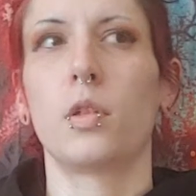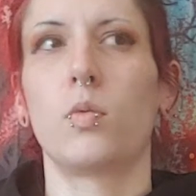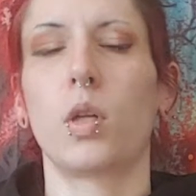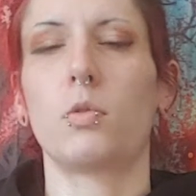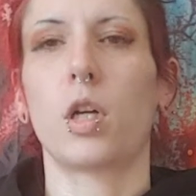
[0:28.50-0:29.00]

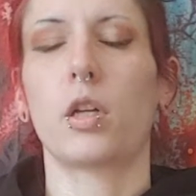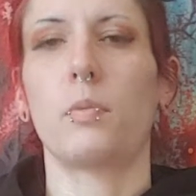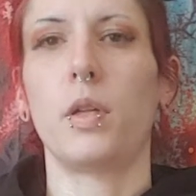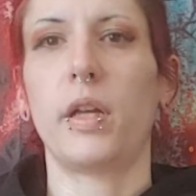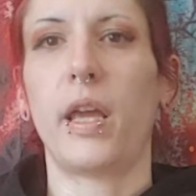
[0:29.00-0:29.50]
When I'm trying to
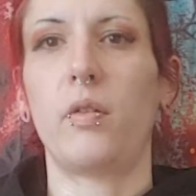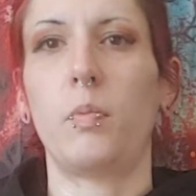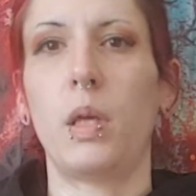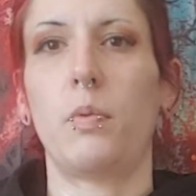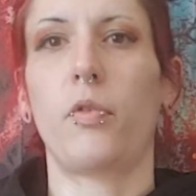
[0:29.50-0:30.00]
communicate with
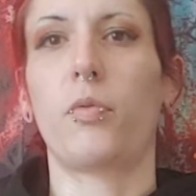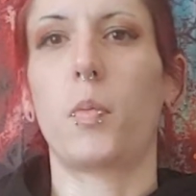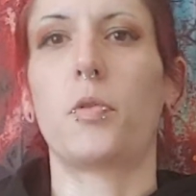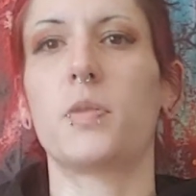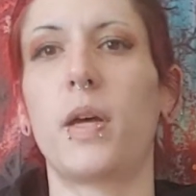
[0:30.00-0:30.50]
people
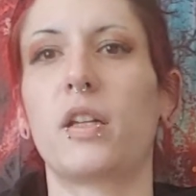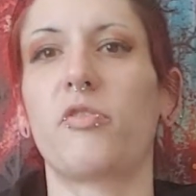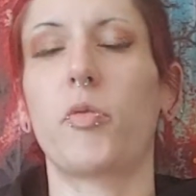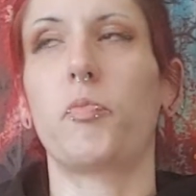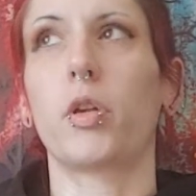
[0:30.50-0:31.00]
from a
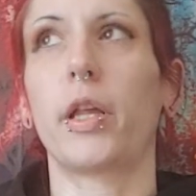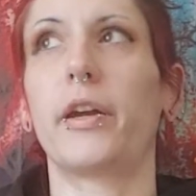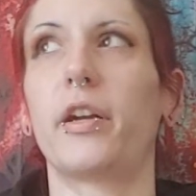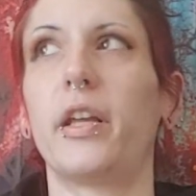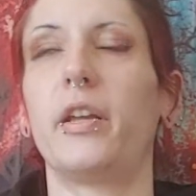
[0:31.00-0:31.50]
perspective of
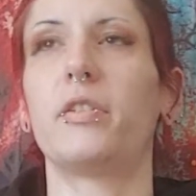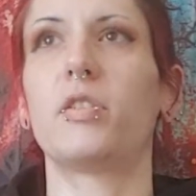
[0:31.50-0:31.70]
polarity.